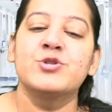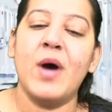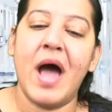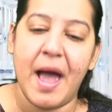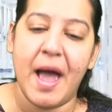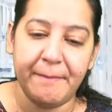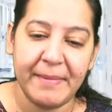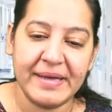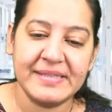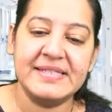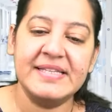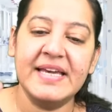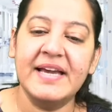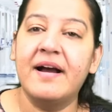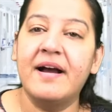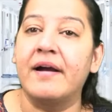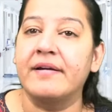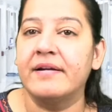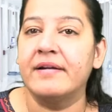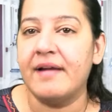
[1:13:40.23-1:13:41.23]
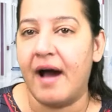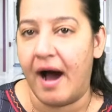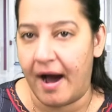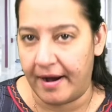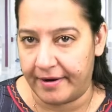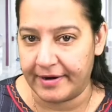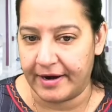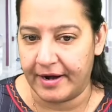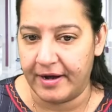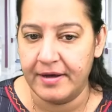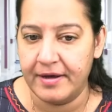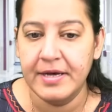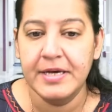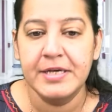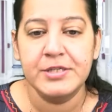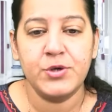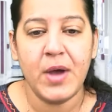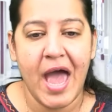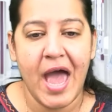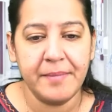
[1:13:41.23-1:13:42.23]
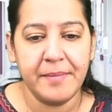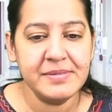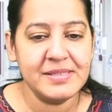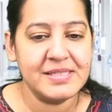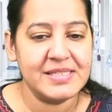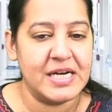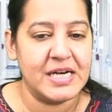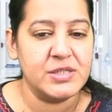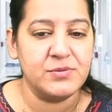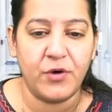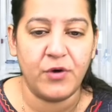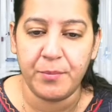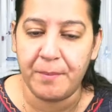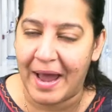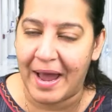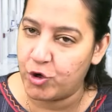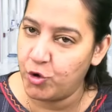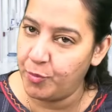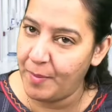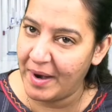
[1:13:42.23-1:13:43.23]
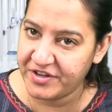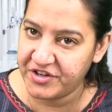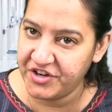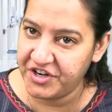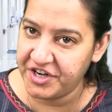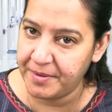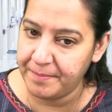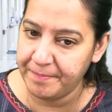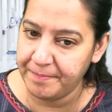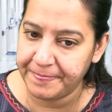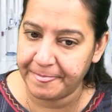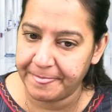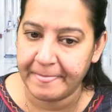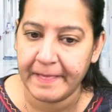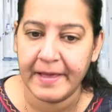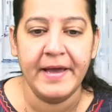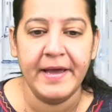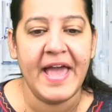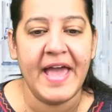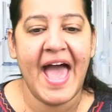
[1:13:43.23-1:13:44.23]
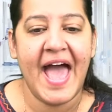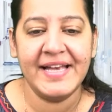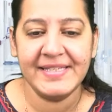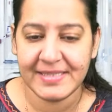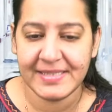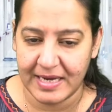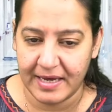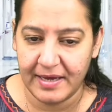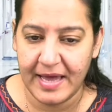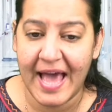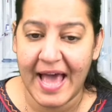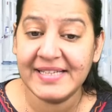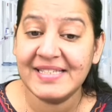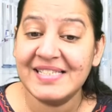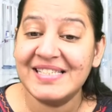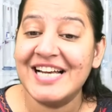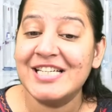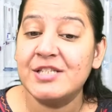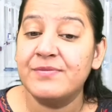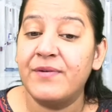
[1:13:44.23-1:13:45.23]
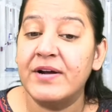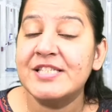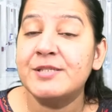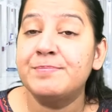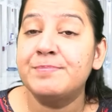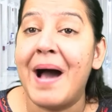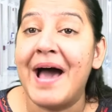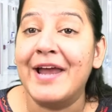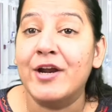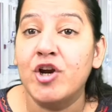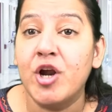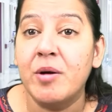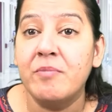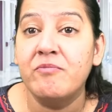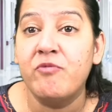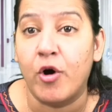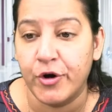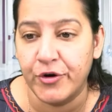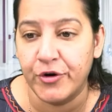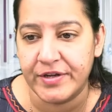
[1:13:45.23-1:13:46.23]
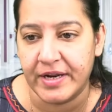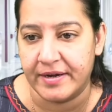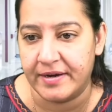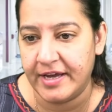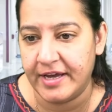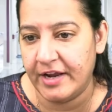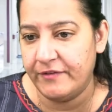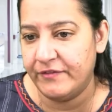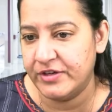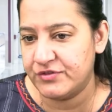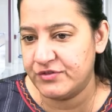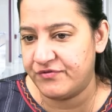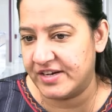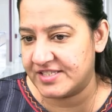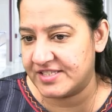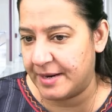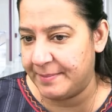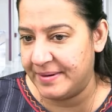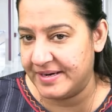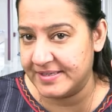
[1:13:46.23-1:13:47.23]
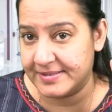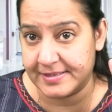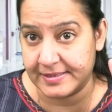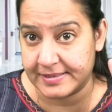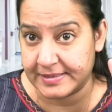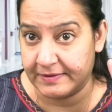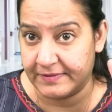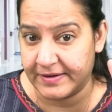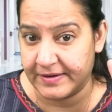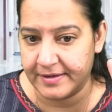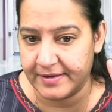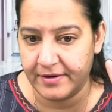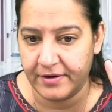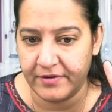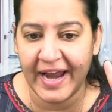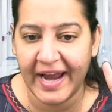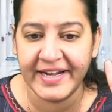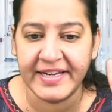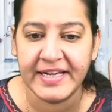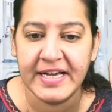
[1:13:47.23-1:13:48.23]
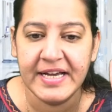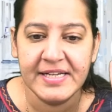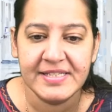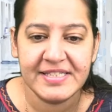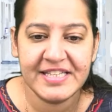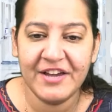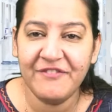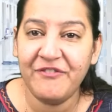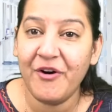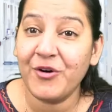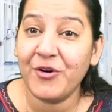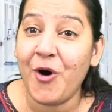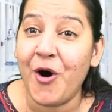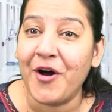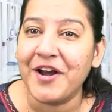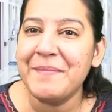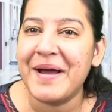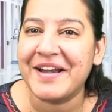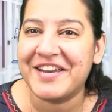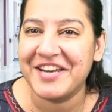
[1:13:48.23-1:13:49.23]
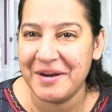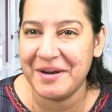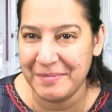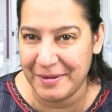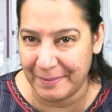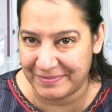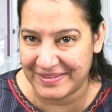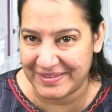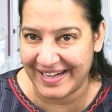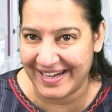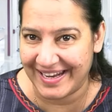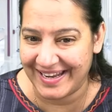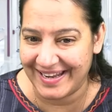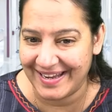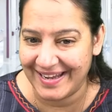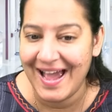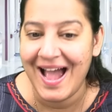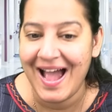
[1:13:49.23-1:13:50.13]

So MHC Garden Agra. So M stands for Mycobacterium. S stands for Spirulum volutin, in which first time it is discovered, right? C for Corynebacterium diphtheria.